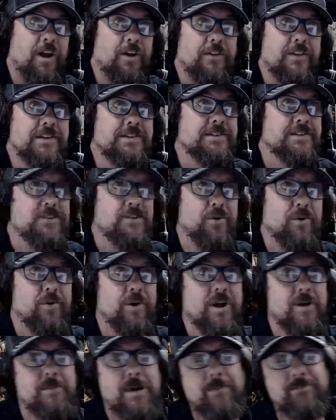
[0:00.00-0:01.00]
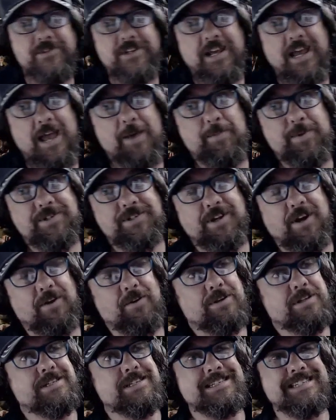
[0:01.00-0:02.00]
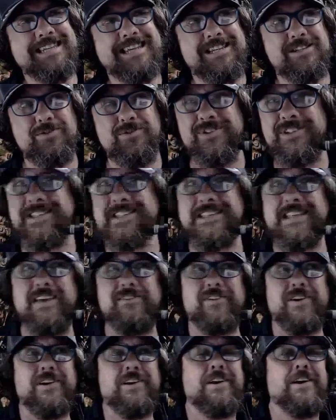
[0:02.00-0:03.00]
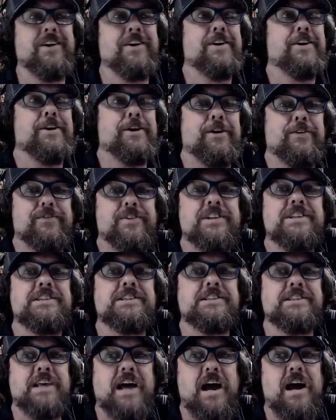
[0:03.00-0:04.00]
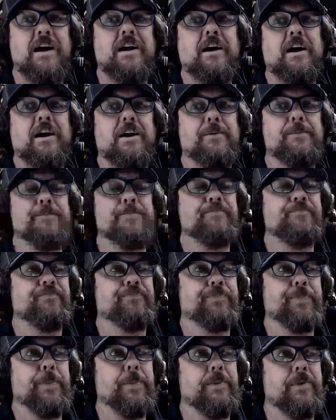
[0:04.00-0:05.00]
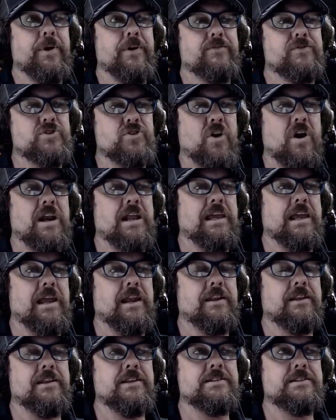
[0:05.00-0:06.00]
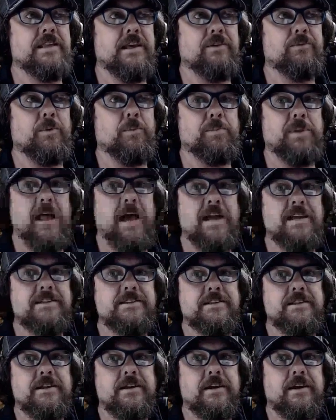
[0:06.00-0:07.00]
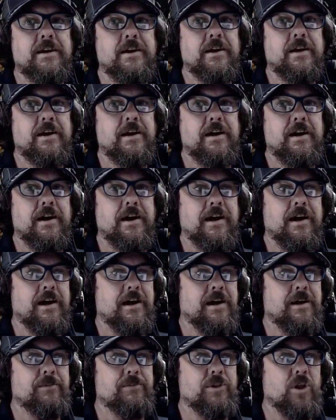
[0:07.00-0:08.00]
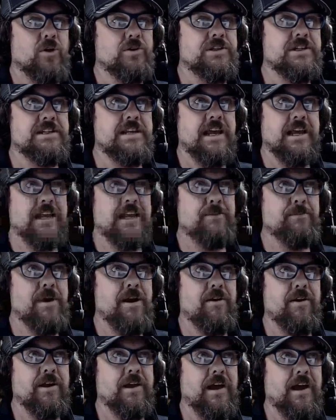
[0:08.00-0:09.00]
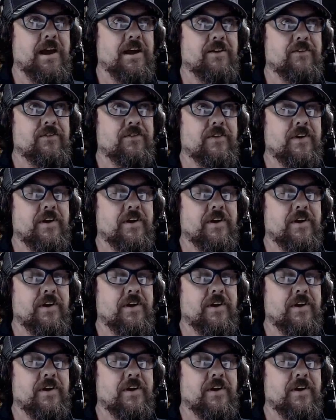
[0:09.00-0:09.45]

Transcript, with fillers: this story. I'm up to episode six or seven of the saga of trying to get this thing replaced. Um, Logitech in America have